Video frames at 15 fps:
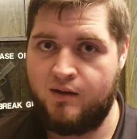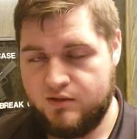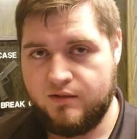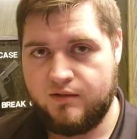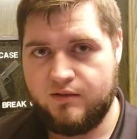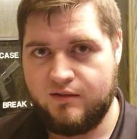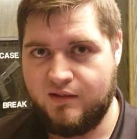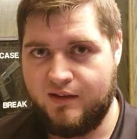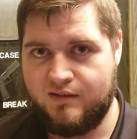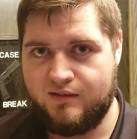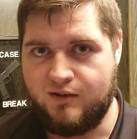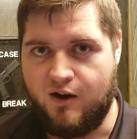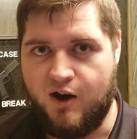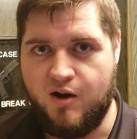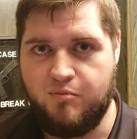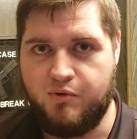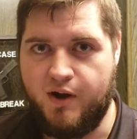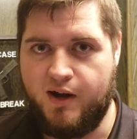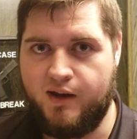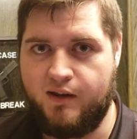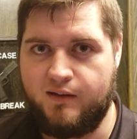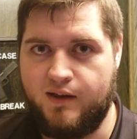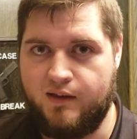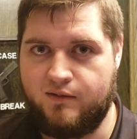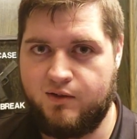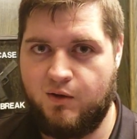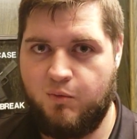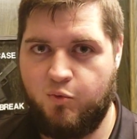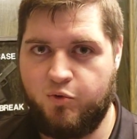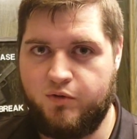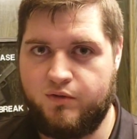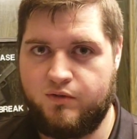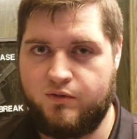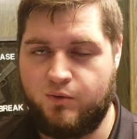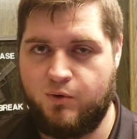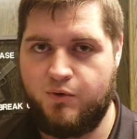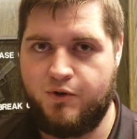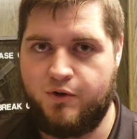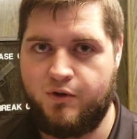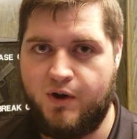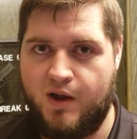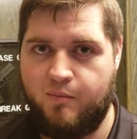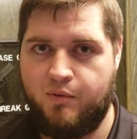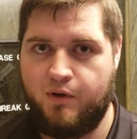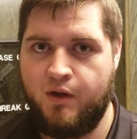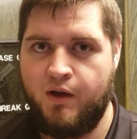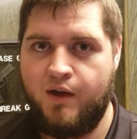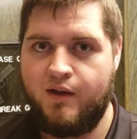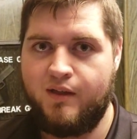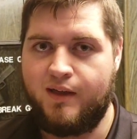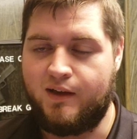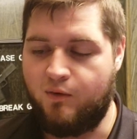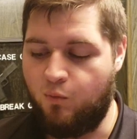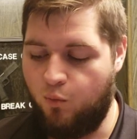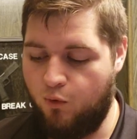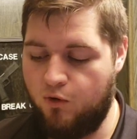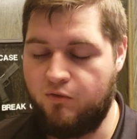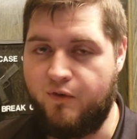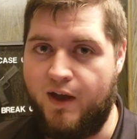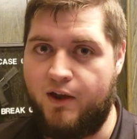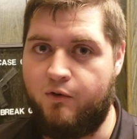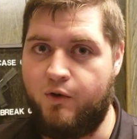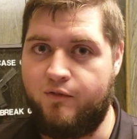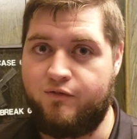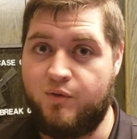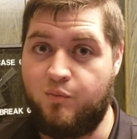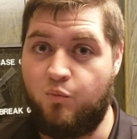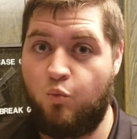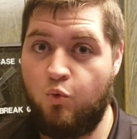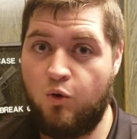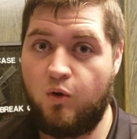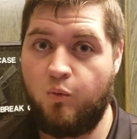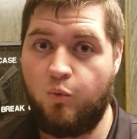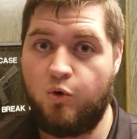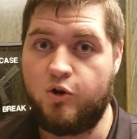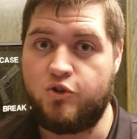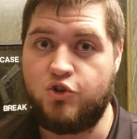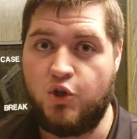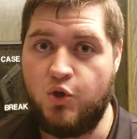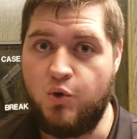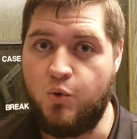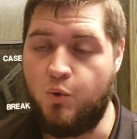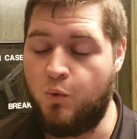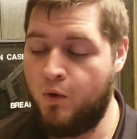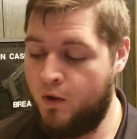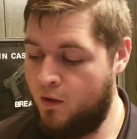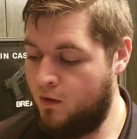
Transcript: Just, it's heartbreaking that someone would store their grandpa, like a war veteran from World War II